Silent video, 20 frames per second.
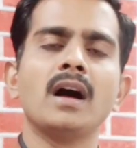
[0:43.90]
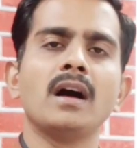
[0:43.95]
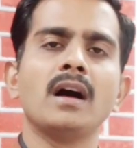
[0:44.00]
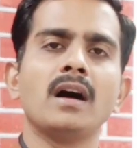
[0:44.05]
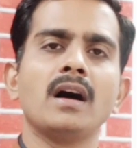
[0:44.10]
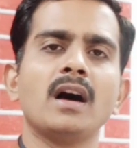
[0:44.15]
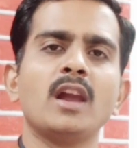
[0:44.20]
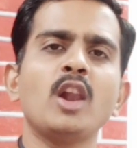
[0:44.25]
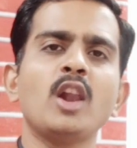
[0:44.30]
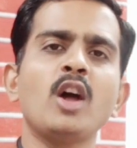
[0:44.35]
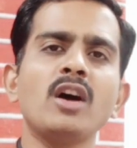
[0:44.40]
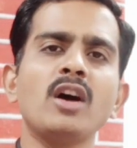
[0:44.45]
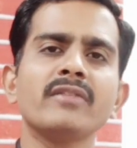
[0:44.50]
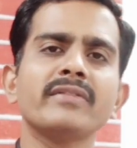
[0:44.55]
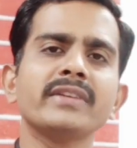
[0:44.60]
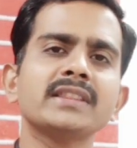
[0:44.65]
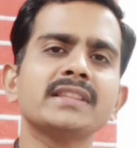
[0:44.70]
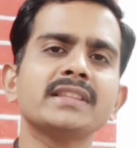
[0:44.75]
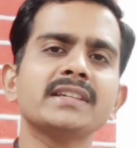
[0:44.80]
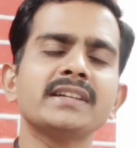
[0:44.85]
Along
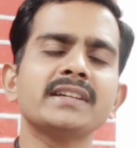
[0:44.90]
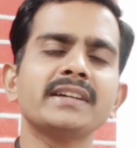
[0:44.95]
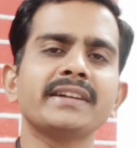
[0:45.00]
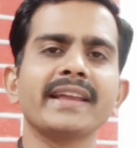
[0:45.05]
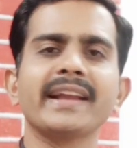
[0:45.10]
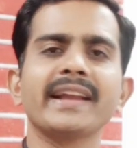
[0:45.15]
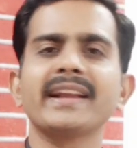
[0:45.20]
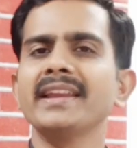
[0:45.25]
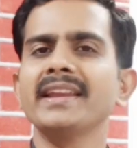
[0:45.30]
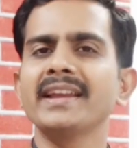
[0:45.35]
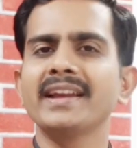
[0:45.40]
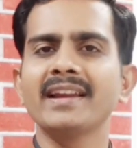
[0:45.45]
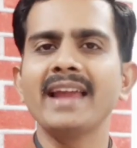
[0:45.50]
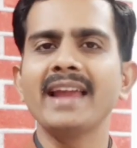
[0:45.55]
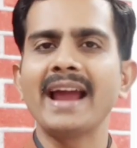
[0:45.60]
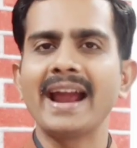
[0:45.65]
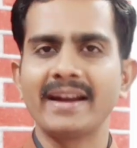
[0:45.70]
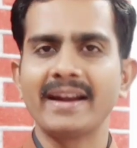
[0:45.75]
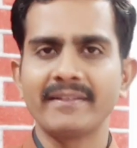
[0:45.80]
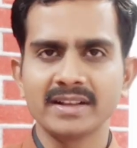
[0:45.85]
with the technical
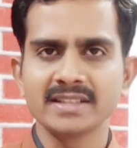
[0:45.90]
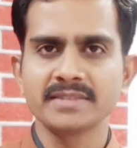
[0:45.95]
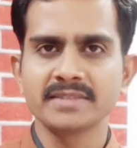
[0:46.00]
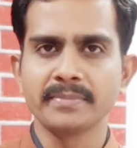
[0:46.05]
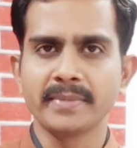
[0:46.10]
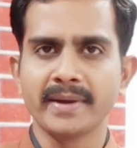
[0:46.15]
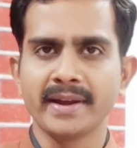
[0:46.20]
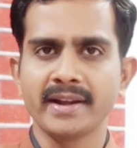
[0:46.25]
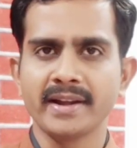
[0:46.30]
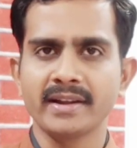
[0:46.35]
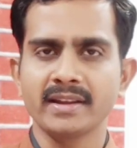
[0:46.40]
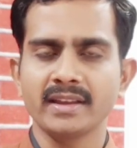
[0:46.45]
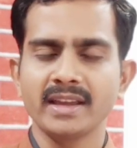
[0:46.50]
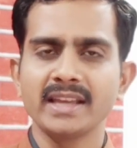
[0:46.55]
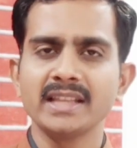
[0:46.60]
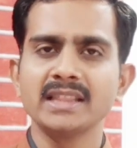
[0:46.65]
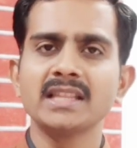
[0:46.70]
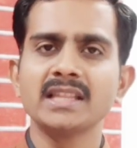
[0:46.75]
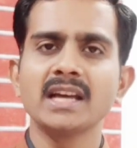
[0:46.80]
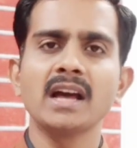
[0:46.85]
advancement
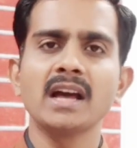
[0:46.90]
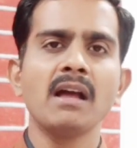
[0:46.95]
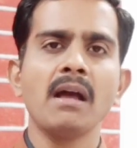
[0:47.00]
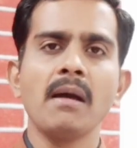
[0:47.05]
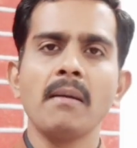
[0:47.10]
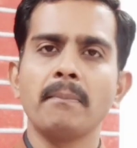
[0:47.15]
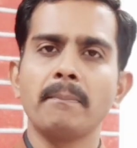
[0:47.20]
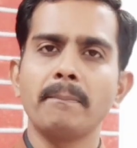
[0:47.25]
in the